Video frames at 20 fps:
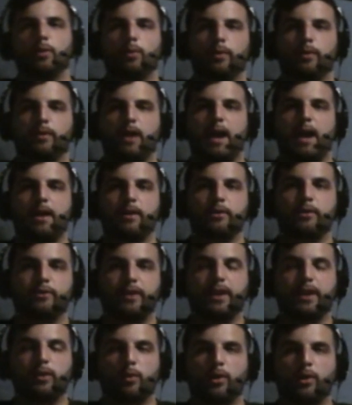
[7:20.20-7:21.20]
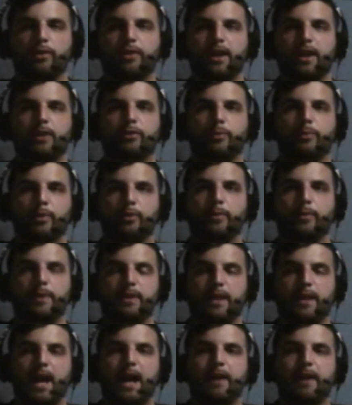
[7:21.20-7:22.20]
I understand the world title is supposed to be
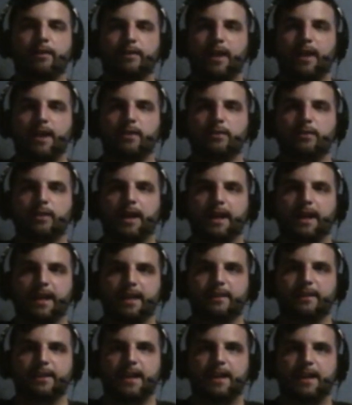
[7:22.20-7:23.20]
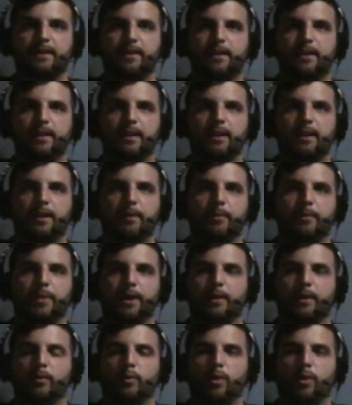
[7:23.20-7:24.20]
the higher title. I get that.
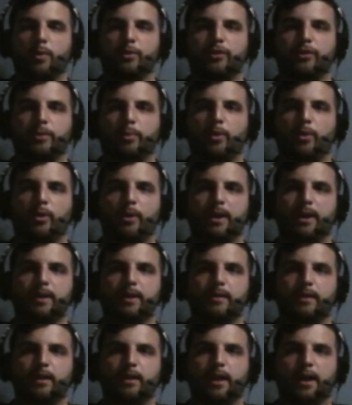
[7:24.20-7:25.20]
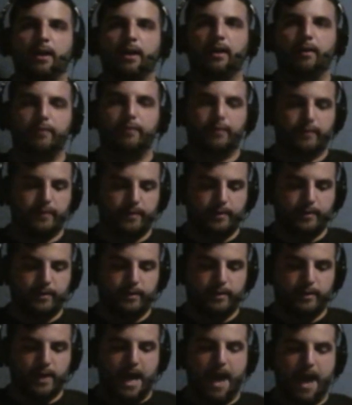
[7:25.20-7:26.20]
But what was the point of
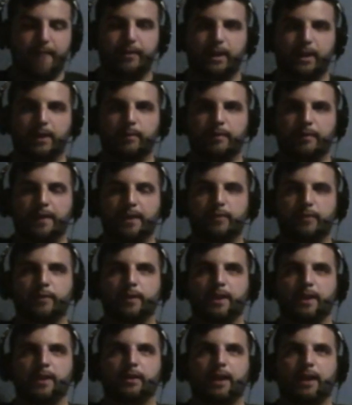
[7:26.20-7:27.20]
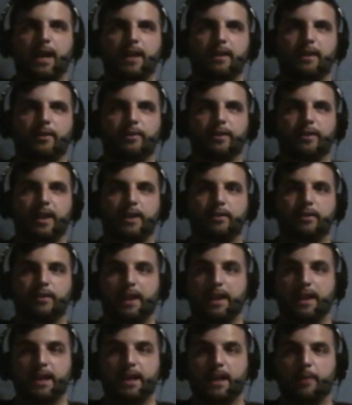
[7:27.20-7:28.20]
having him face for the Intercontinental title?
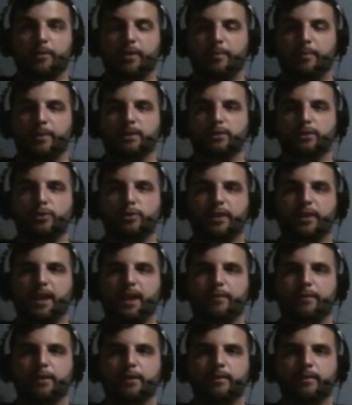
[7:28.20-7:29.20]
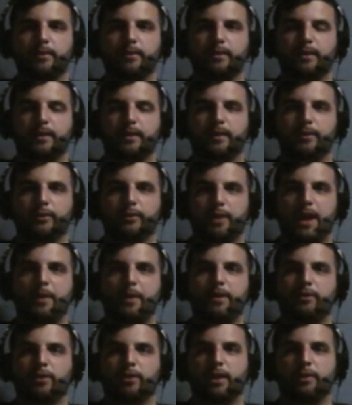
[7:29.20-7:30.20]
And he comes up in a losing effort. So now
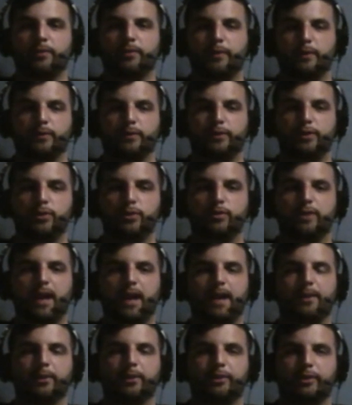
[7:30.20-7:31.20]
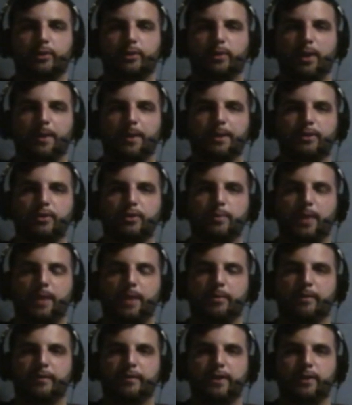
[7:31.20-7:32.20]
he's lost for 2 titles in a row at 2
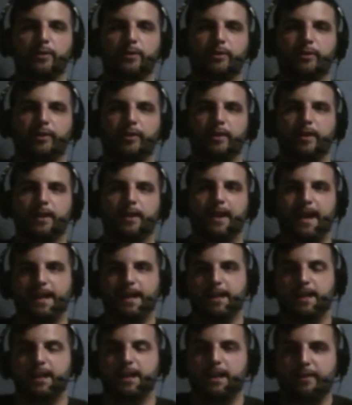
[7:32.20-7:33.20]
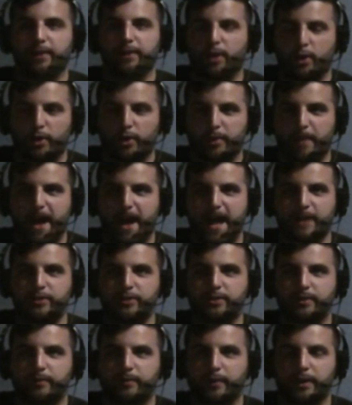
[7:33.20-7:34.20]
pay-per-views, and he didn't even earn a match
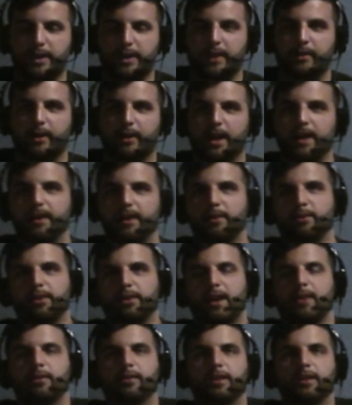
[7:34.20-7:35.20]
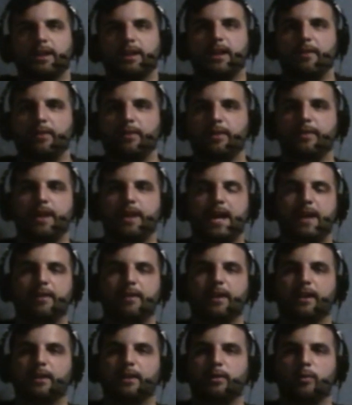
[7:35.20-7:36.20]
for the Intercontinental title. He never even had
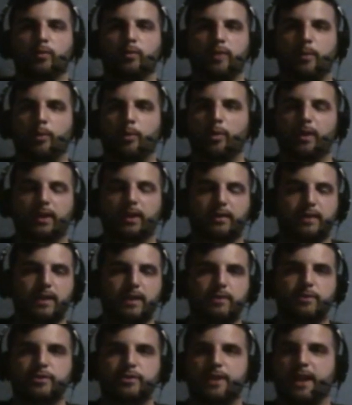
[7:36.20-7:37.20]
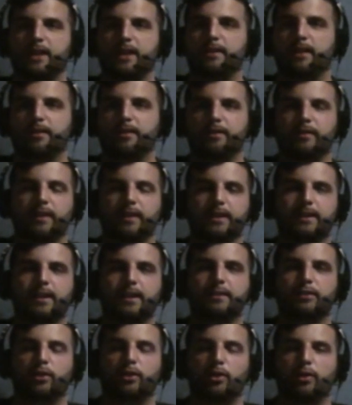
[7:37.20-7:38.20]
like a #1 contender shot, nothing like that
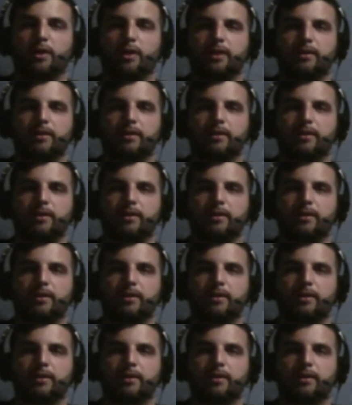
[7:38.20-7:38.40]
to earn it.